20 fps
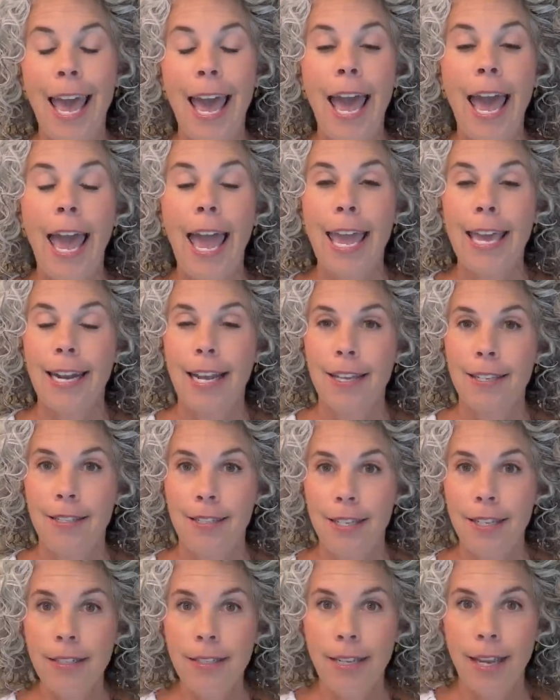And I
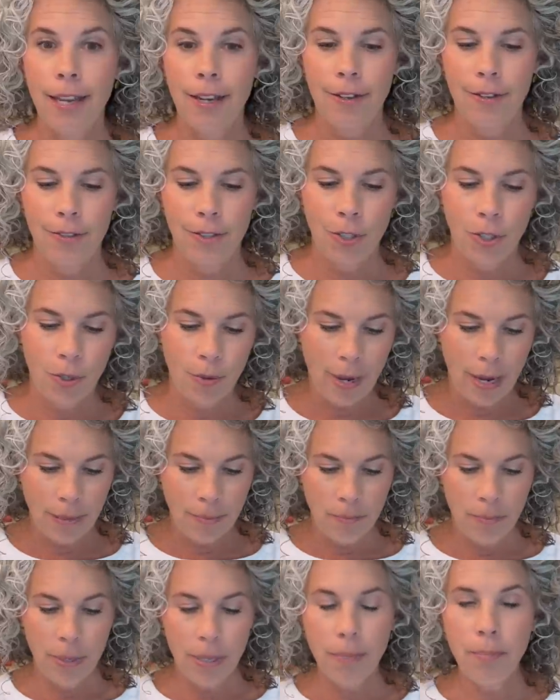sit down to
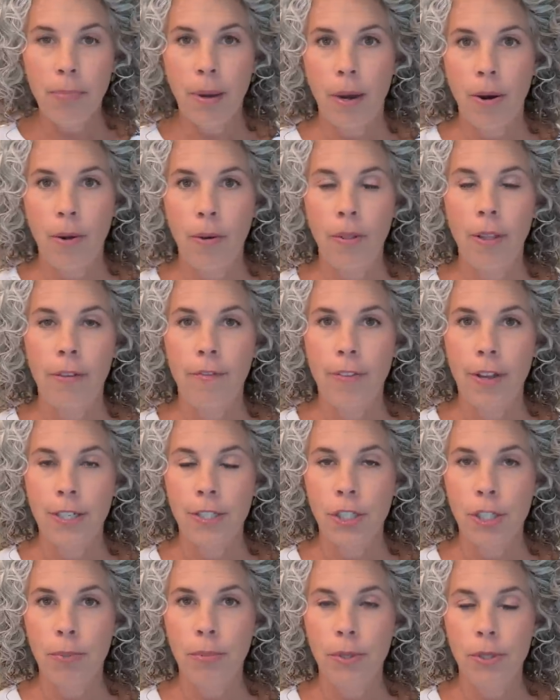a big bowl of
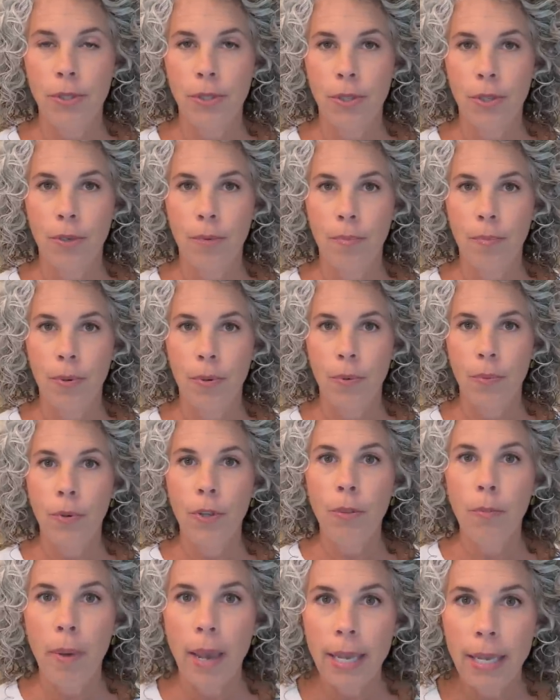vegetable soup
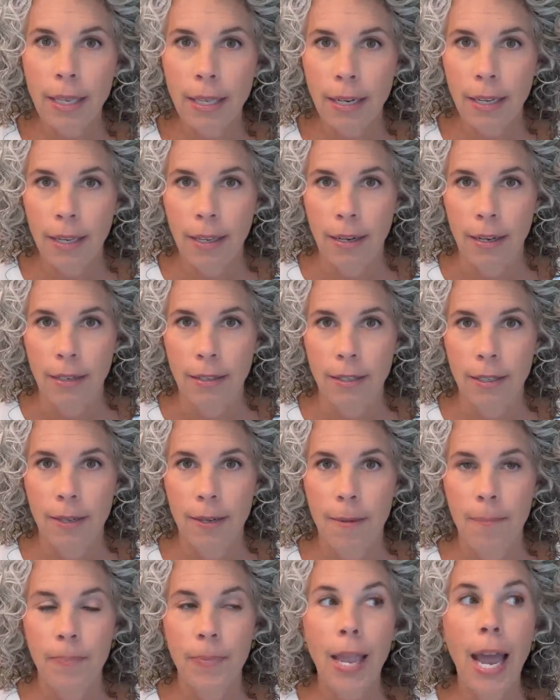with bacon in it.
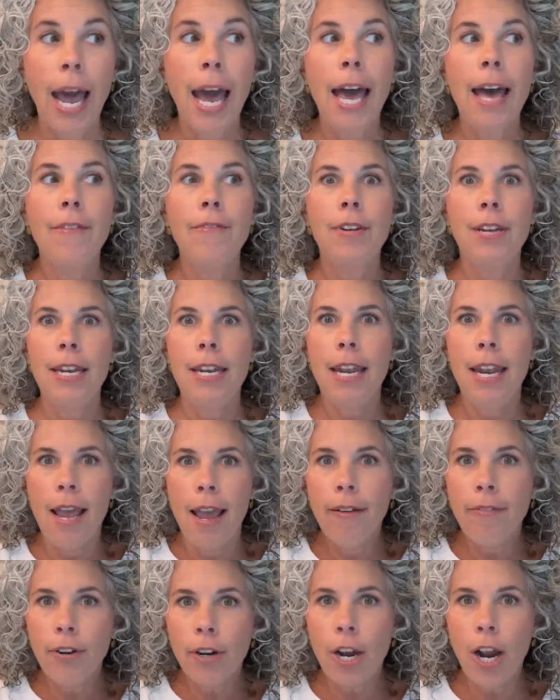I have
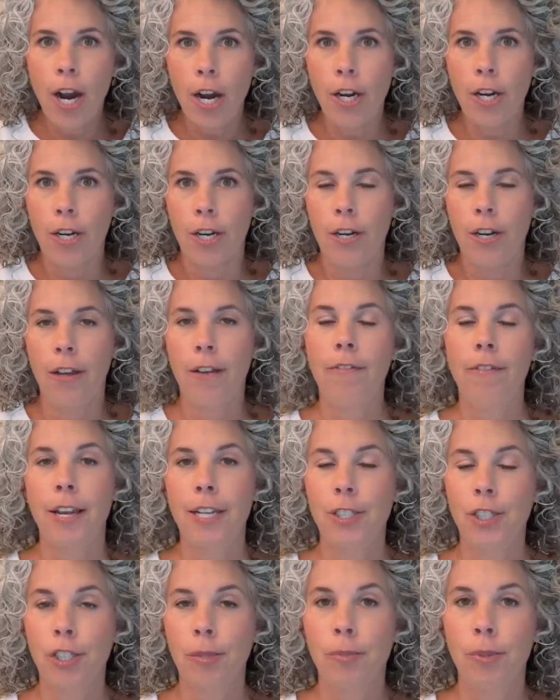never heard of
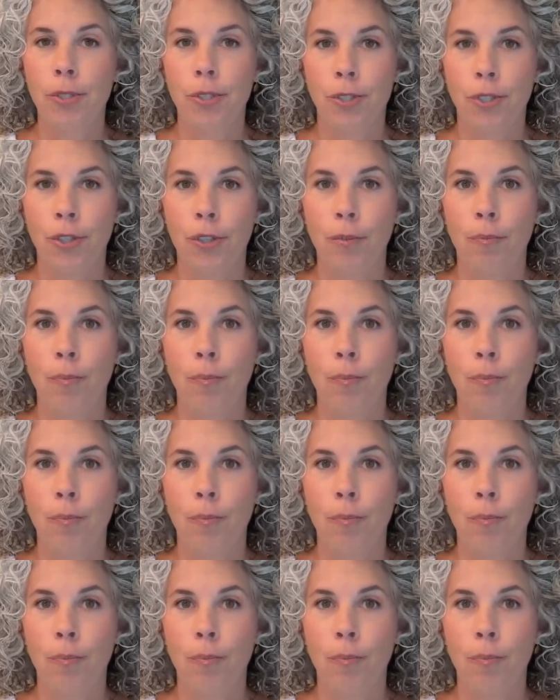vegetable soup